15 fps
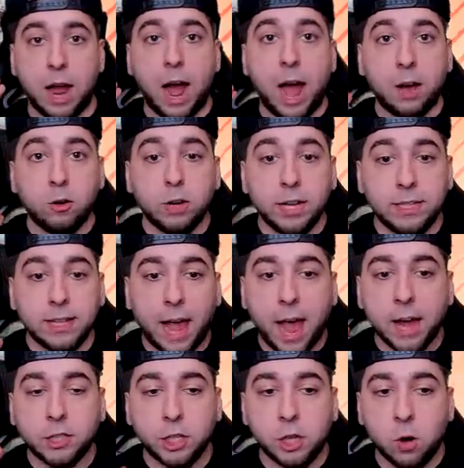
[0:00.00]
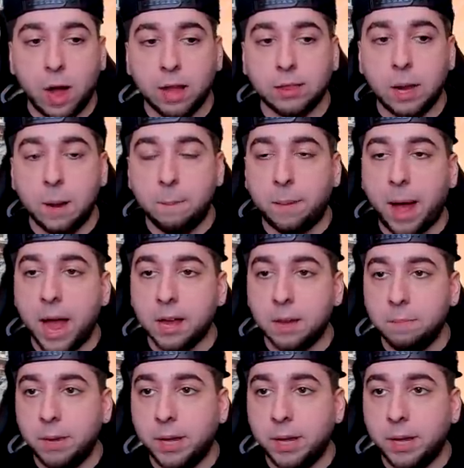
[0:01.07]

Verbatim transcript: Now I don't need to actually go out there and buy him